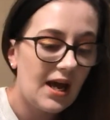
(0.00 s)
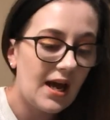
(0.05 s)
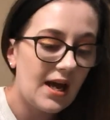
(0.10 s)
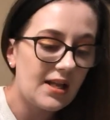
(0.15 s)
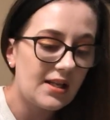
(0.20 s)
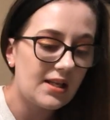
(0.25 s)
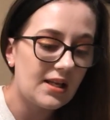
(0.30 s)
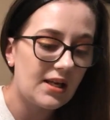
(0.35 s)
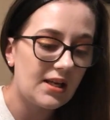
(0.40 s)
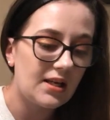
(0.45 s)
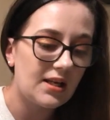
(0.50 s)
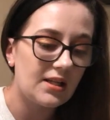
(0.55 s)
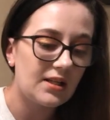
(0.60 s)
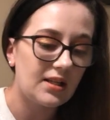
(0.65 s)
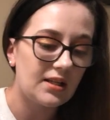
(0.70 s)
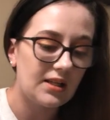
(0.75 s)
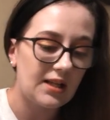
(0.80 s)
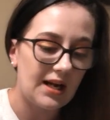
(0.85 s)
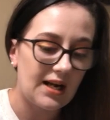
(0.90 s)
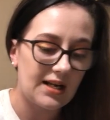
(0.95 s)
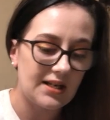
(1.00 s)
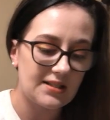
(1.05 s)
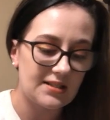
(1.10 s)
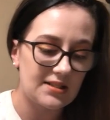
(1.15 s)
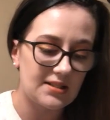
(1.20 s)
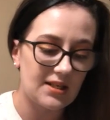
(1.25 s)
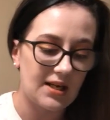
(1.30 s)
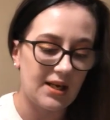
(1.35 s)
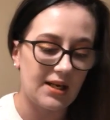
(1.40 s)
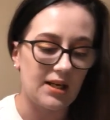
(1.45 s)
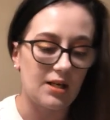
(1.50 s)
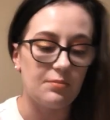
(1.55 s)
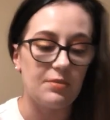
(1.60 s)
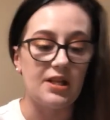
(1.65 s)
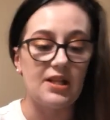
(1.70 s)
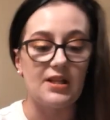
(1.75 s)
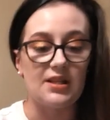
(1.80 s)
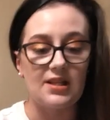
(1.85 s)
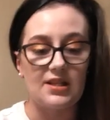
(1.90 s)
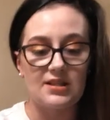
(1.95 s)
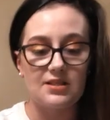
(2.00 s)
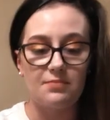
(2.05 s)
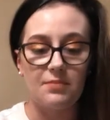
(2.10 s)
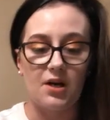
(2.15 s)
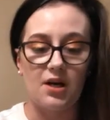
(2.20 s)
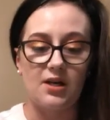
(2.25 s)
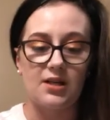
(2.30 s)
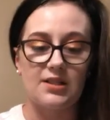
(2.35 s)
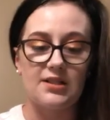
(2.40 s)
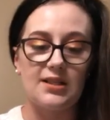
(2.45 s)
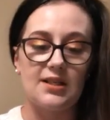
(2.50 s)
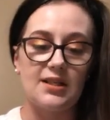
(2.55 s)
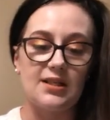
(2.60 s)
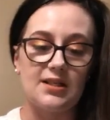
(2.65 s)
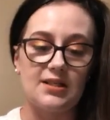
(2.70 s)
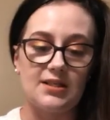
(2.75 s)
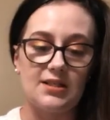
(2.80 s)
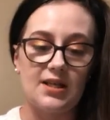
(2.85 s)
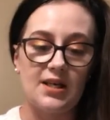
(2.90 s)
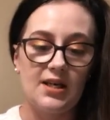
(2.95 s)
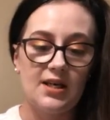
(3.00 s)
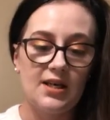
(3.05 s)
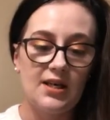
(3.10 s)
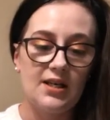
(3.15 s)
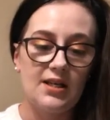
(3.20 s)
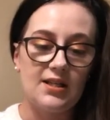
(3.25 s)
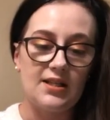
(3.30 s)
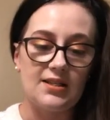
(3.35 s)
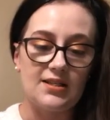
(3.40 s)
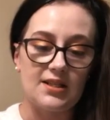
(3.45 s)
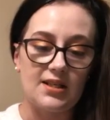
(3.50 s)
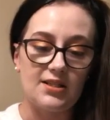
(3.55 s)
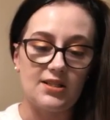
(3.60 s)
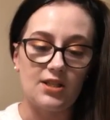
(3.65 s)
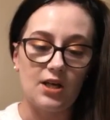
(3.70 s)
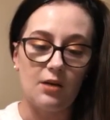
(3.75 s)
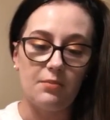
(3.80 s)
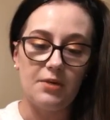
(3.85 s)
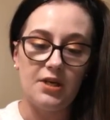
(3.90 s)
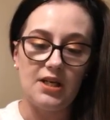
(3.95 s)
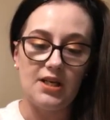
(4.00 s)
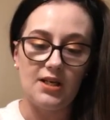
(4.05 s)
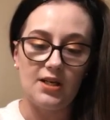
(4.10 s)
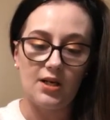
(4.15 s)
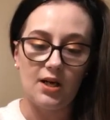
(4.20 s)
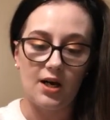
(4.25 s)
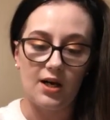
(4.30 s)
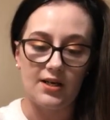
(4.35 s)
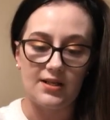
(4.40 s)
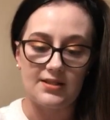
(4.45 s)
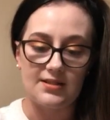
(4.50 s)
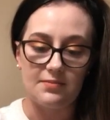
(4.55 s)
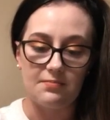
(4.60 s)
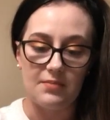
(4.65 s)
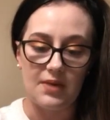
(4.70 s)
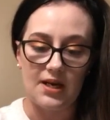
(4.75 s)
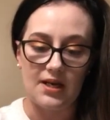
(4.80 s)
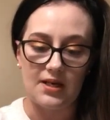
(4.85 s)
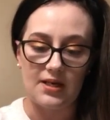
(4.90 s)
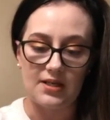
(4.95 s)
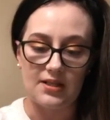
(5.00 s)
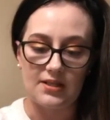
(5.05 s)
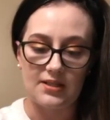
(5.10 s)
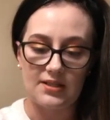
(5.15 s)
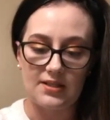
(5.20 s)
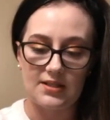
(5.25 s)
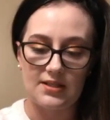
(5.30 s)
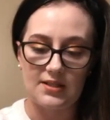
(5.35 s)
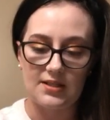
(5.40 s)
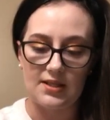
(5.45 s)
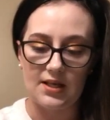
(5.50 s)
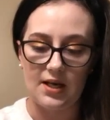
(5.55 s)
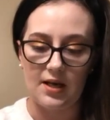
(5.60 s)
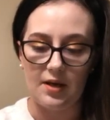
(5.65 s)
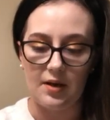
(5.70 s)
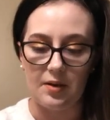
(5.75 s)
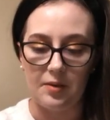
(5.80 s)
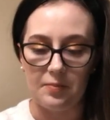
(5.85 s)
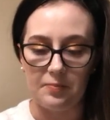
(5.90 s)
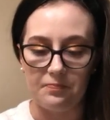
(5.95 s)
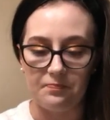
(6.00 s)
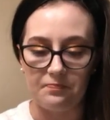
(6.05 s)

And then the last item in this box is this Dominique Cosmetics, I